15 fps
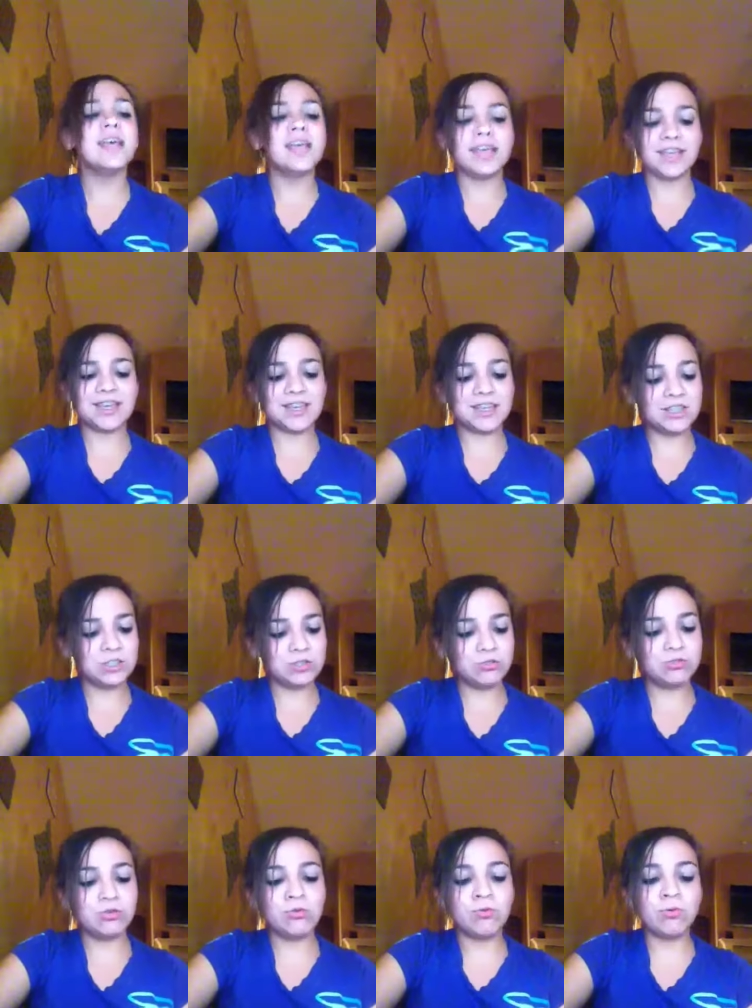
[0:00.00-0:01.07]
He can do
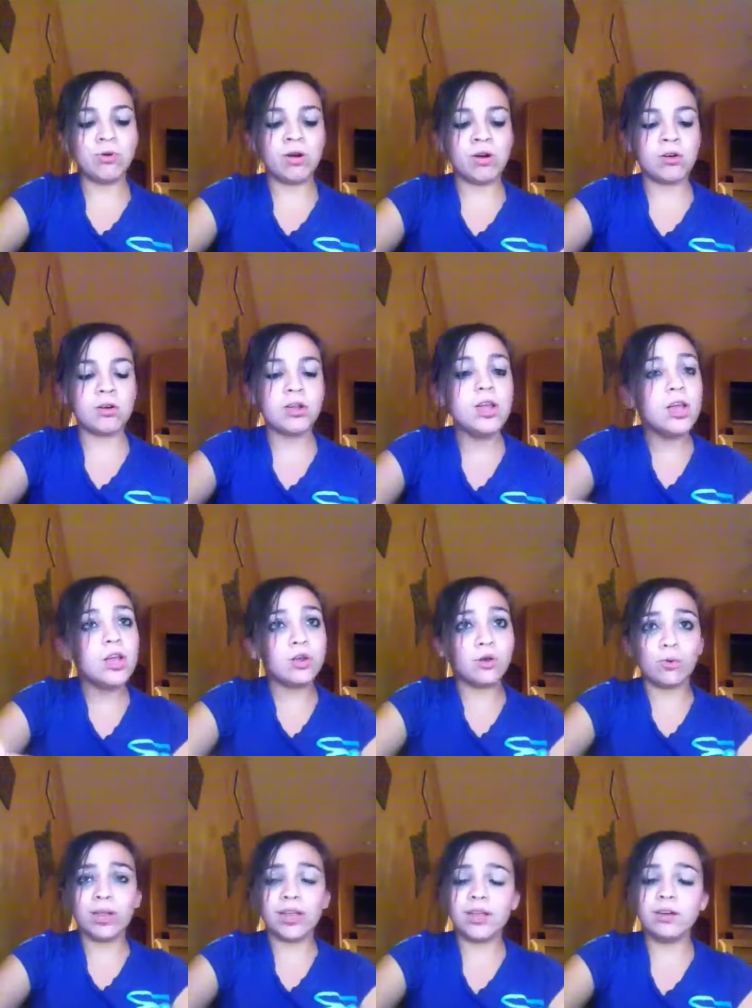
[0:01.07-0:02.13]
no wrong,
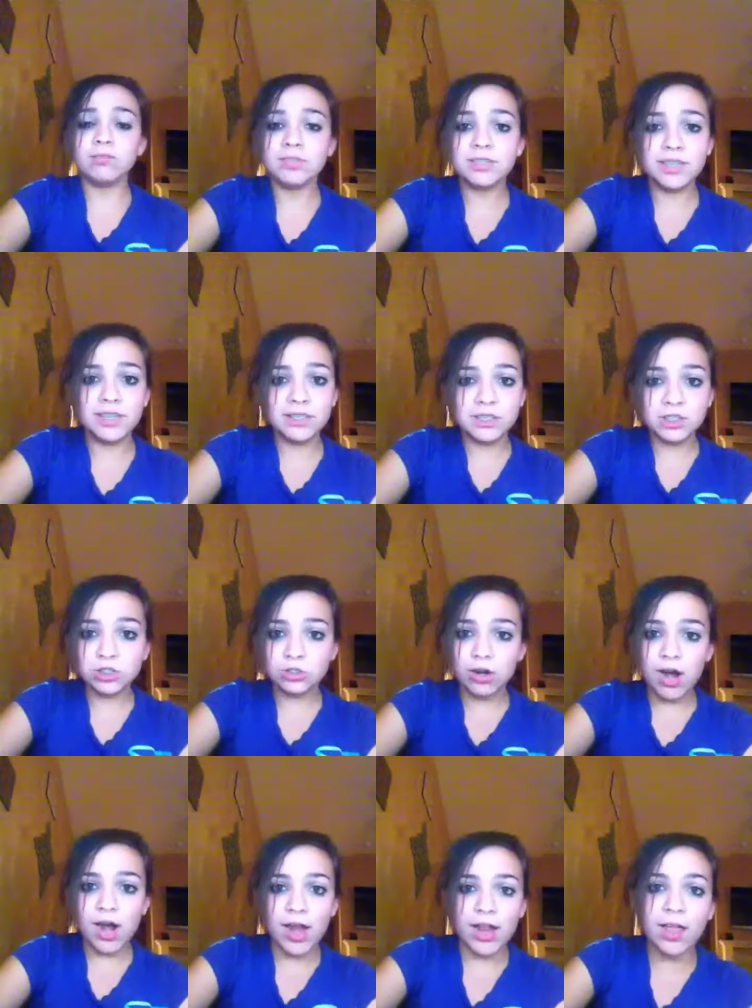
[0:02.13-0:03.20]
no, he don't need to
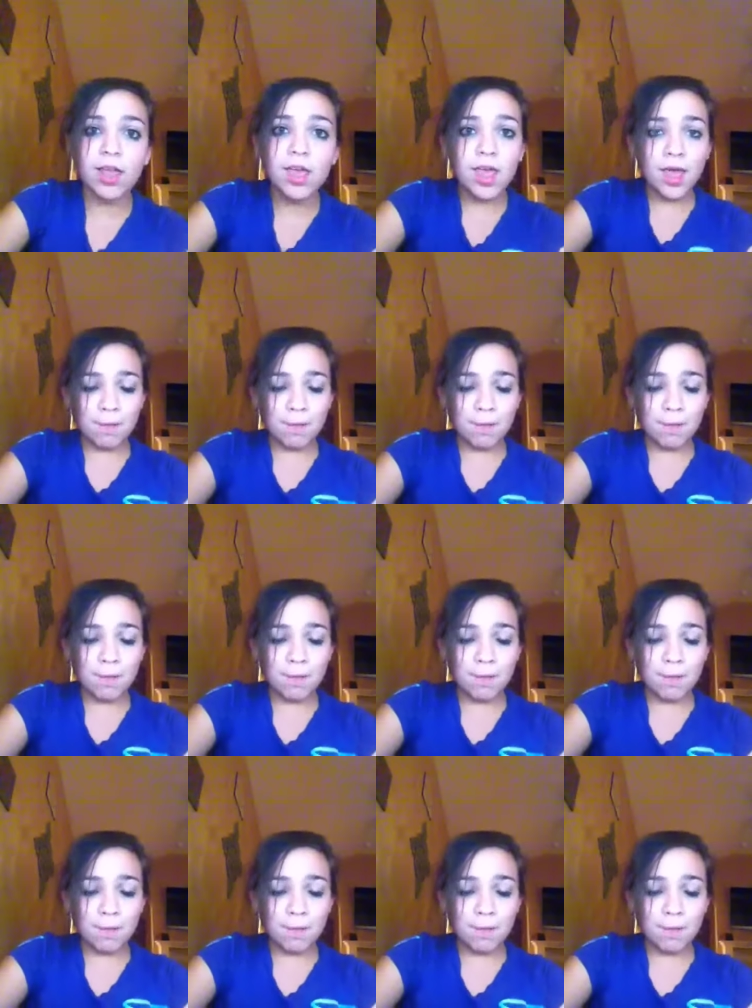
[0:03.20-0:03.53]
try.